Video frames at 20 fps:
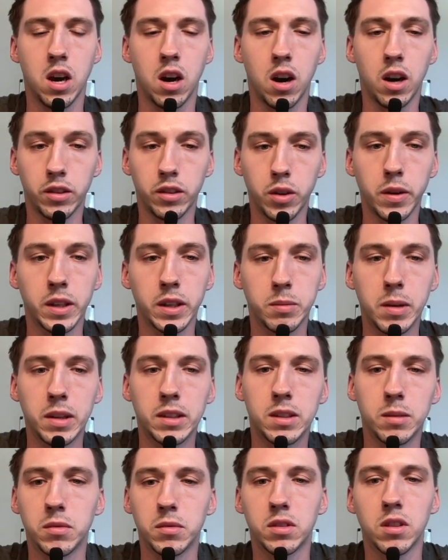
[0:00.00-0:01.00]
I do
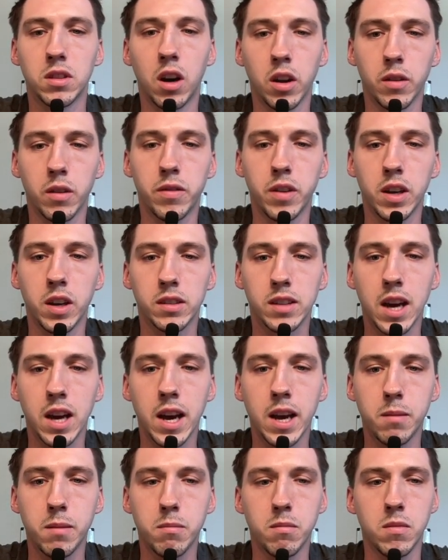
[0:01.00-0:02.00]
expect him to start the first
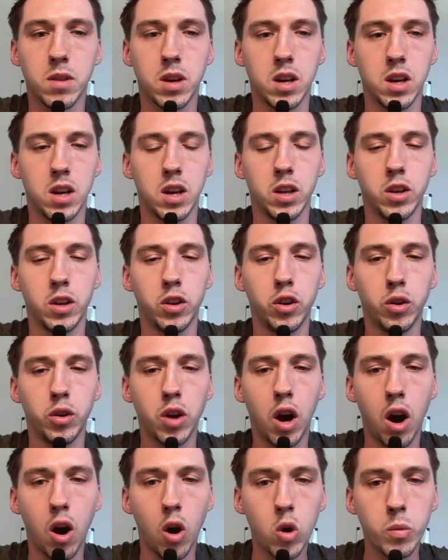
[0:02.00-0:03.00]
game. You'd
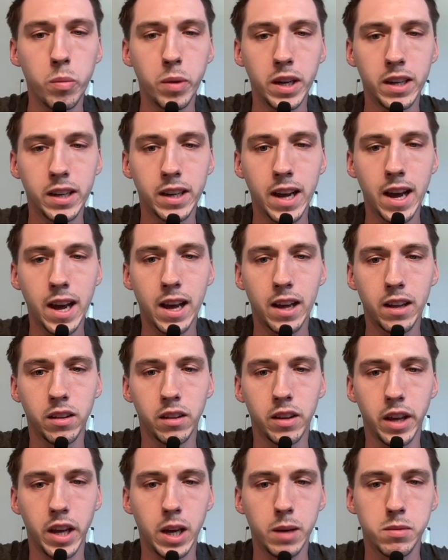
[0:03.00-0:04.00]
hope he'd get
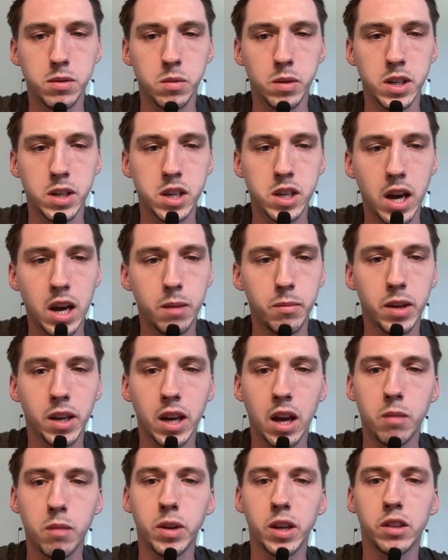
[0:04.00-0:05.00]
the Ipswich game in
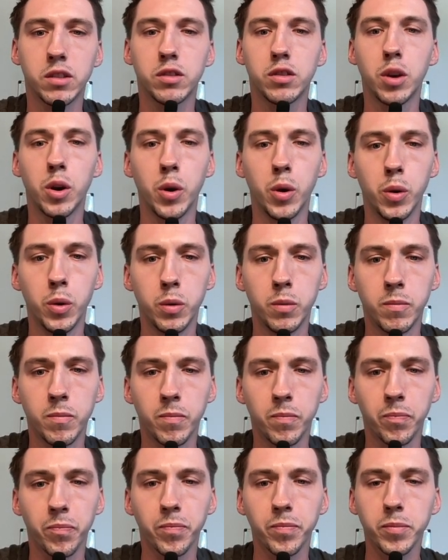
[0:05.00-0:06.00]
game week 2.
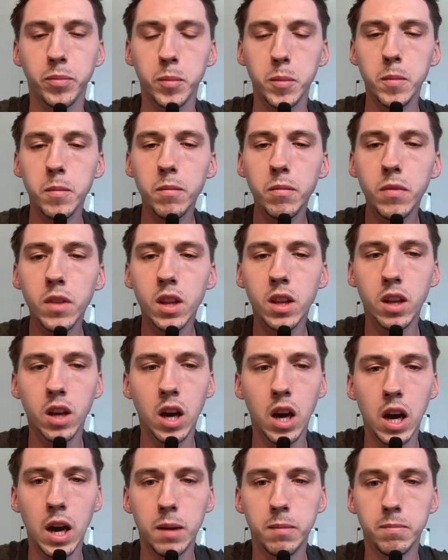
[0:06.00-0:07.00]

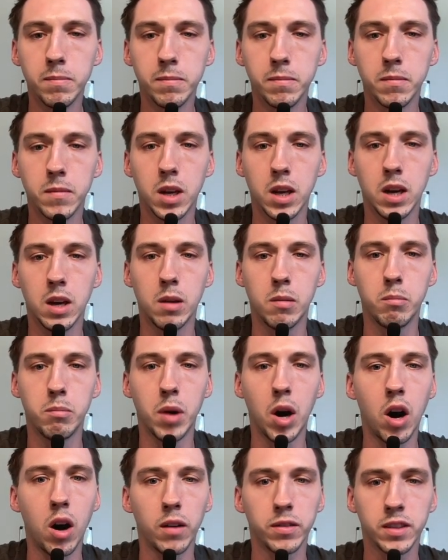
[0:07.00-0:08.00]

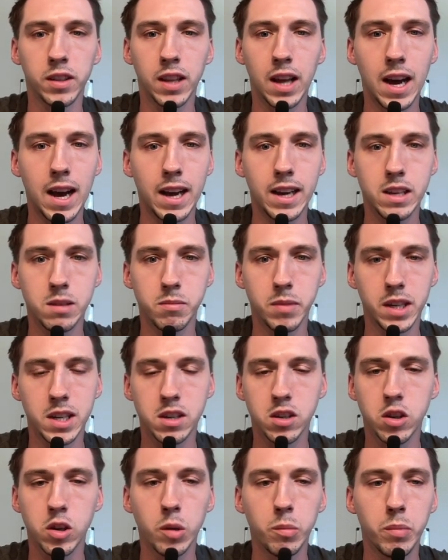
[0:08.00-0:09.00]
But after that, his
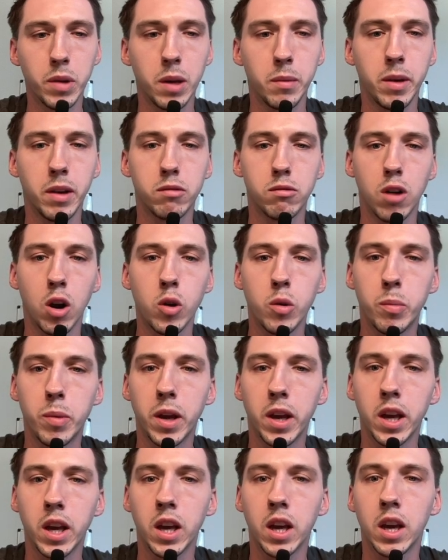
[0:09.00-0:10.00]
minutes could be a bit
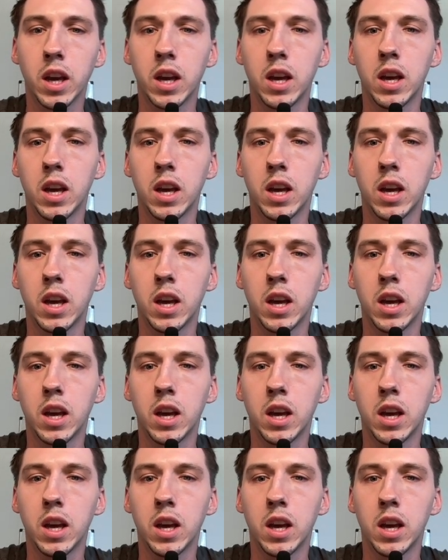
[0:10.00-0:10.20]
ropey.